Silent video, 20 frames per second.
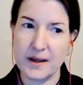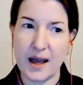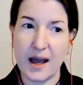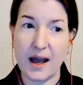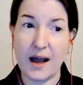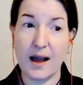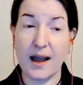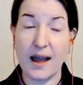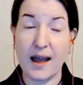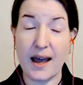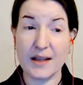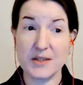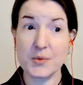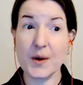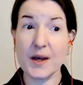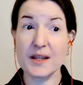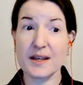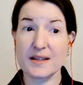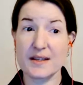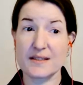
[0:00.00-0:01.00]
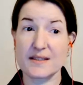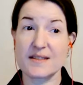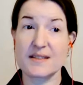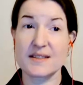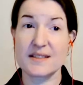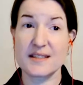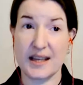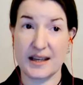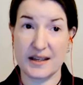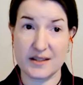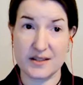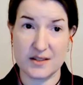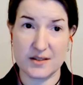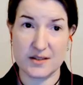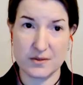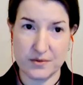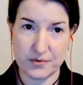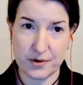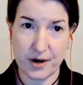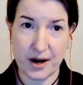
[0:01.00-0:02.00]
as well as 6
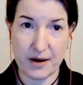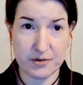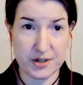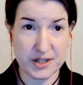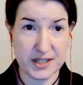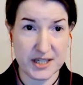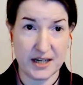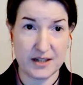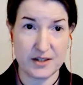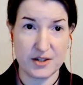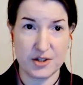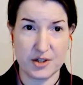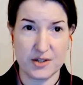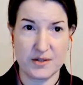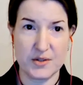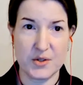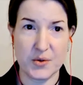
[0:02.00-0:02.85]
for every technician.